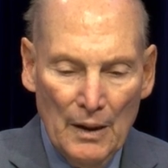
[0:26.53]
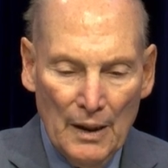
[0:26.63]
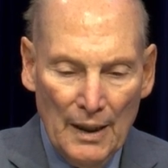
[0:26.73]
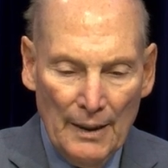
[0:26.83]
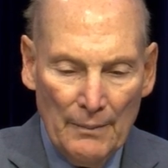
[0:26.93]

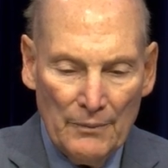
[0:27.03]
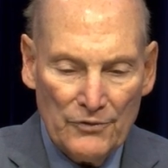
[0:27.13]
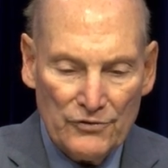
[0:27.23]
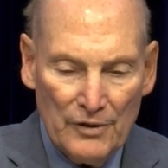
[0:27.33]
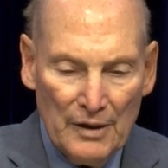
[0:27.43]
Um,
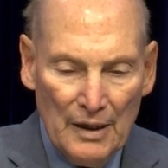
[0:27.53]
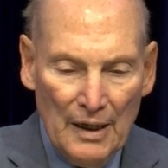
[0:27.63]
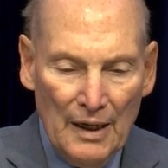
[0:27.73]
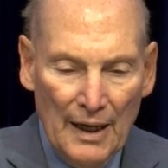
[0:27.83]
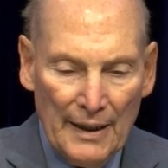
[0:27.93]

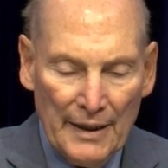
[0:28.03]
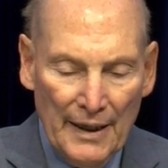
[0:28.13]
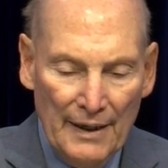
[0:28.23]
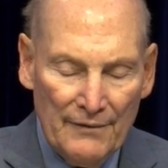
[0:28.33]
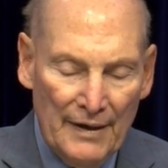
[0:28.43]
I'm going to
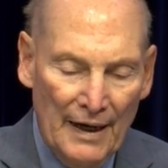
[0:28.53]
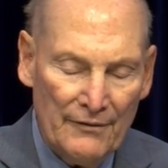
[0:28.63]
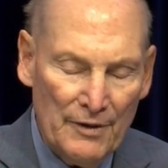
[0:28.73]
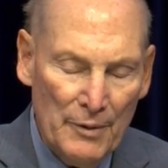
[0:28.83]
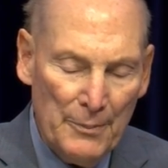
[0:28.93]
have,
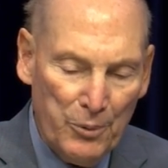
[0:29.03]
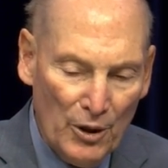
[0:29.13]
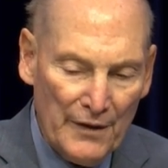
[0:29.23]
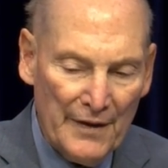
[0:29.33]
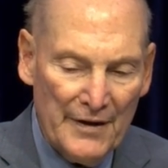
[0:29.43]
have
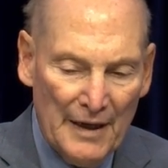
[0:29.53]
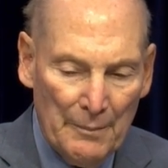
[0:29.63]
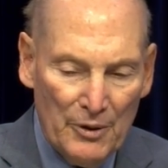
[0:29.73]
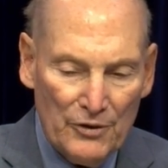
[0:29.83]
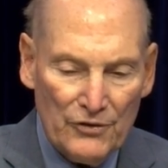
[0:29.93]
report on the
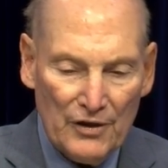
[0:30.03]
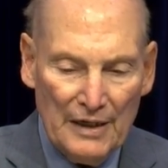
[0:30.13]
numbers.